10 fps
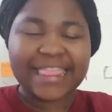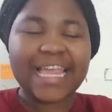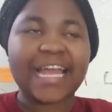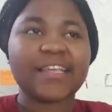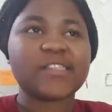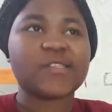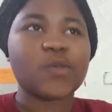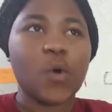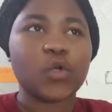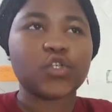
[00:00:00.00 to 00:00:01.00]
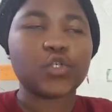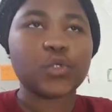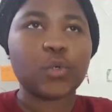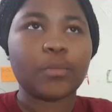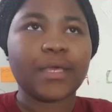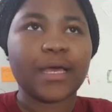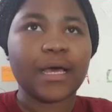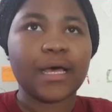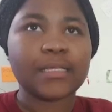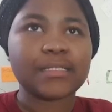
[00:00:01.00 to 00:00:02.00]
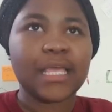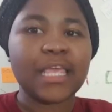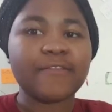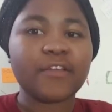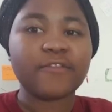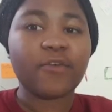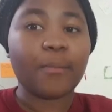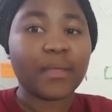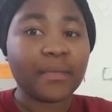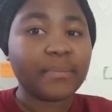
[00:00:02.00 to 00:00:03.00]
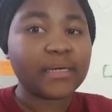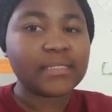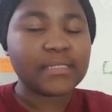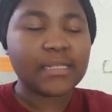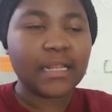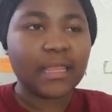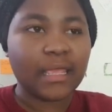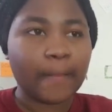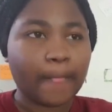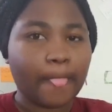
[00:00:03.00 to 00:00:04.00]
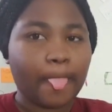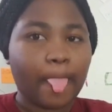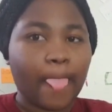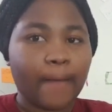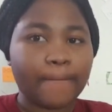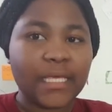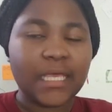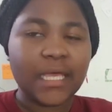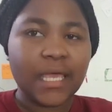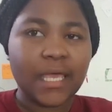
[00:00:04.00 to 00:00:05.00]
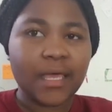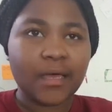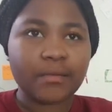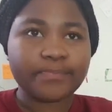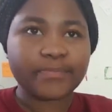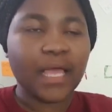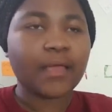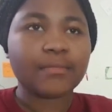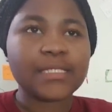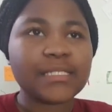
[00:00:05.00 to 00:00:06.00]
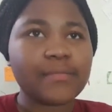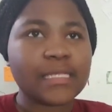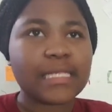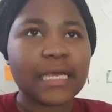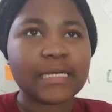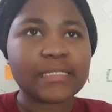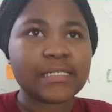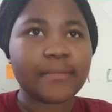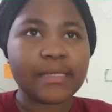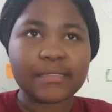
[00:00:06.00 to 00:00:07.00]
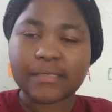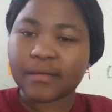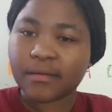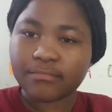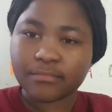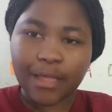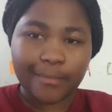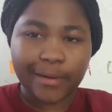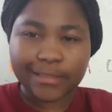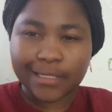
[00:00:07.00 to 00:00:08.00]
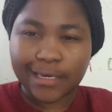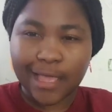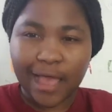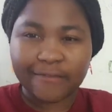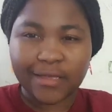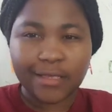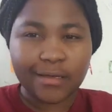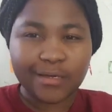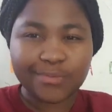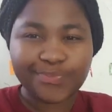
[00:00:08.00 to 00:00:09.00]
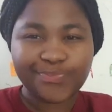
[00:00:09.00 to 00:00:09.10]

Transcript: That is so true, because even for me personally, being here, like this is my second semester, I practically have a year.